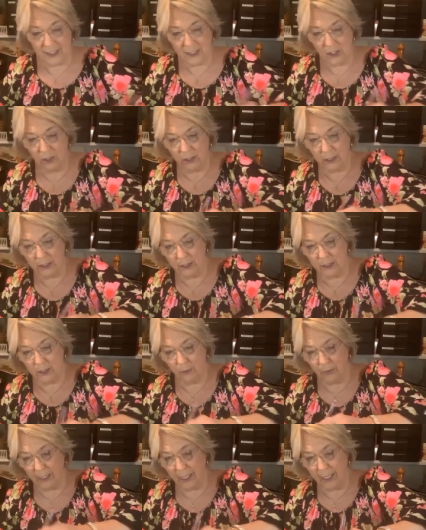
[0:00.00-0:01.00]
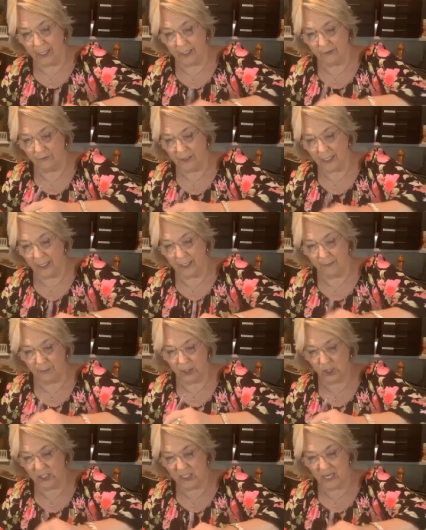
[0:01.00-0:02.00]
And I started to do it ahead of
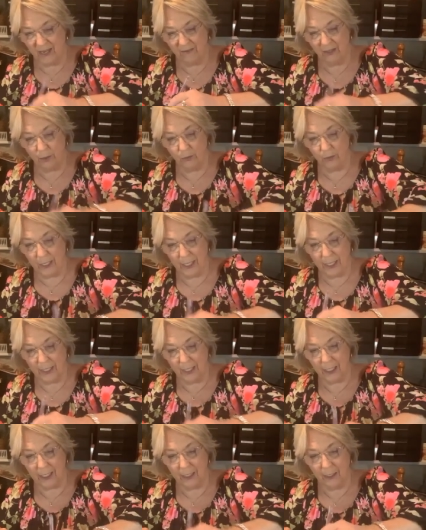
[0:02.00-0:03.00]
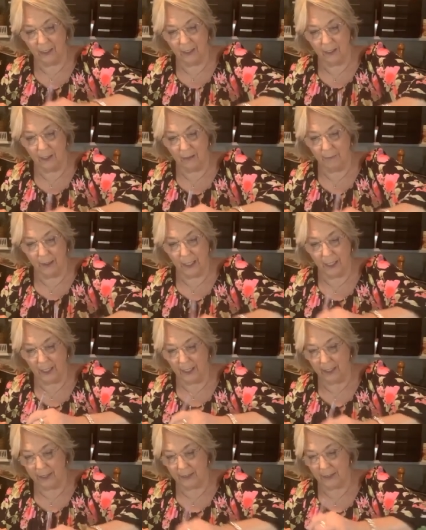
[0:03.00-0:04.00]
time and just have it ready.
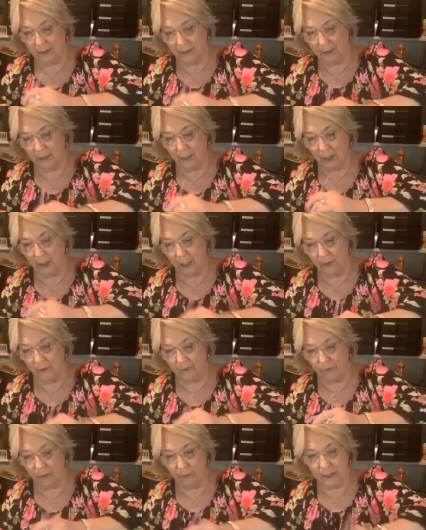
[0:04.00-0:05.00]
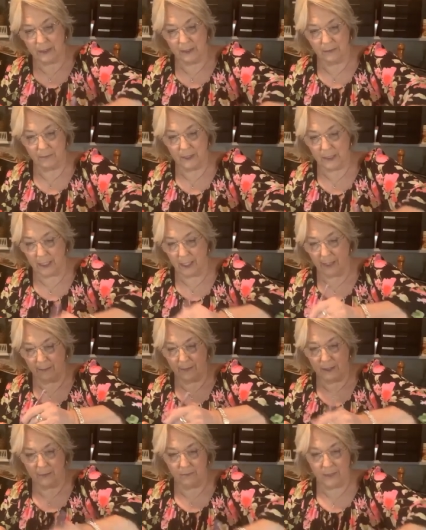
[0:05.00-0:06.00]
But, you know, if you miss some
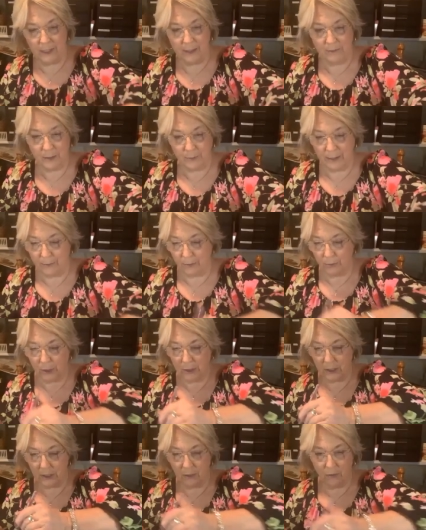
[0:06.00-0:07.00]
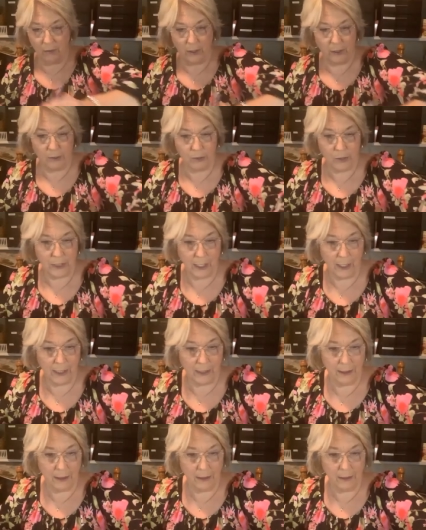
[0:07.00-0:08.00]
steps, sometimes people just don't
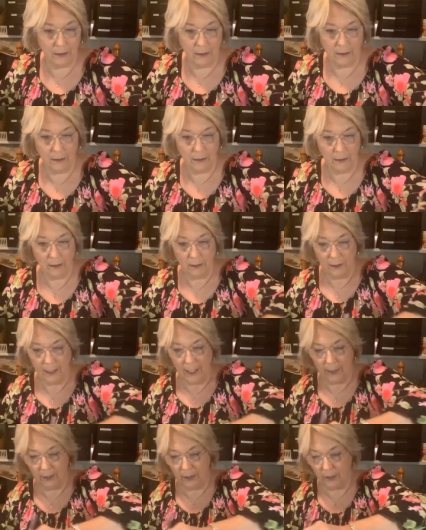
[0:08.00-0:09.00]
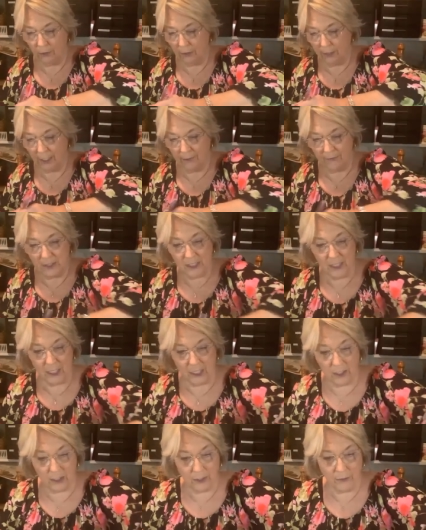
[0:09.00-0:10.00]
understand how to do it. They have to
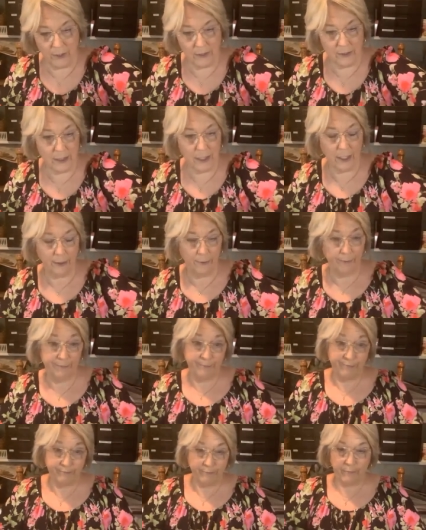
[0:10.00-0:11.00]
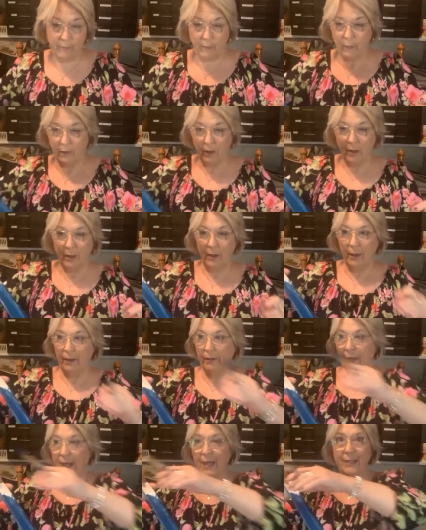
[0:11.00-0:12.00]
see you do it. So,
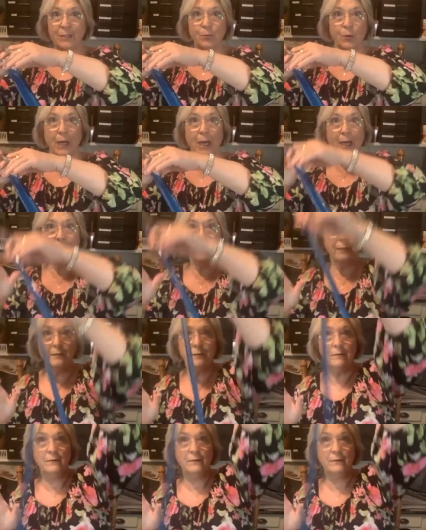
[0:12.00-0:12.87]
that's why.